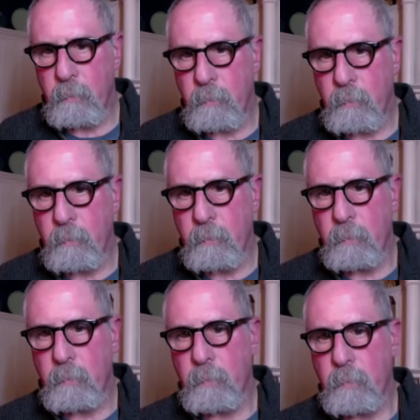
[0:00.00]

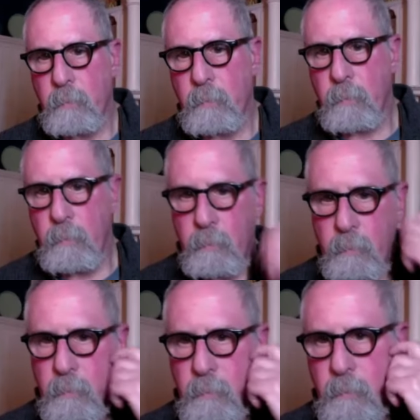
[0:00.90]

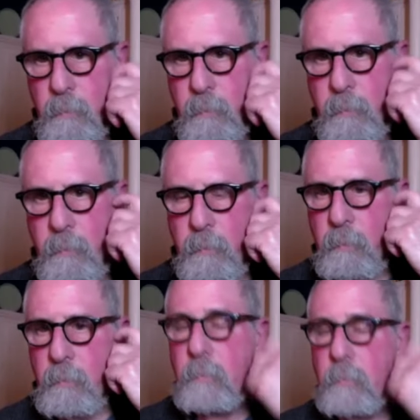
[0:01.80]

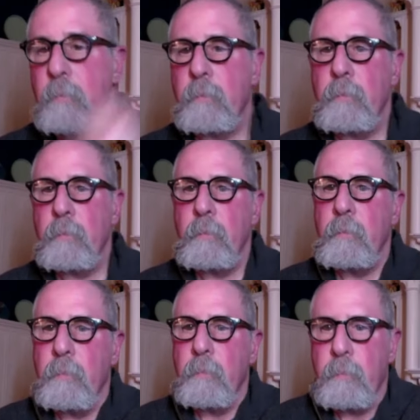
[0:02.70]

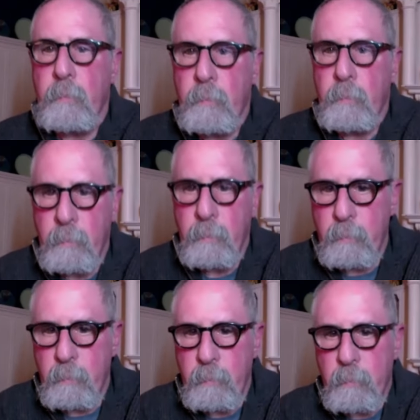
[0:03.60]

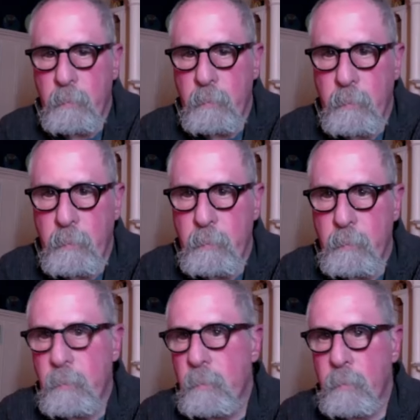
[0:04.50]

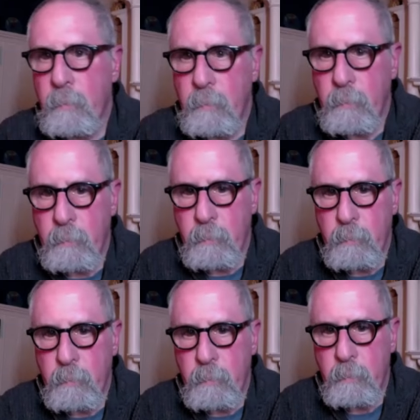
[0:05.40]

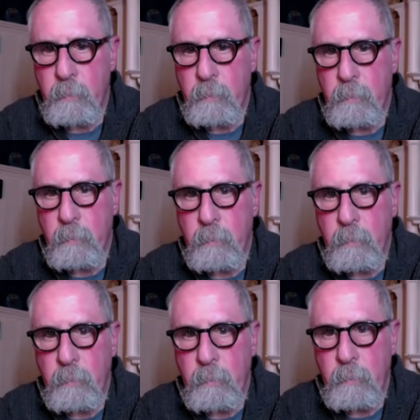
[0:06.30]

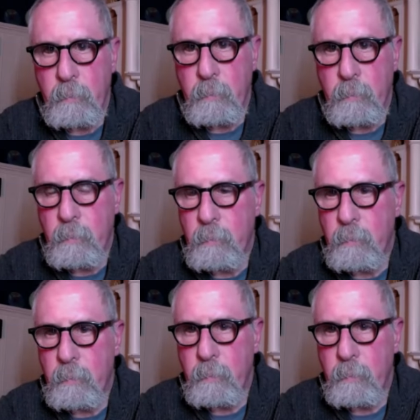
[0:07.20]
(not speaking)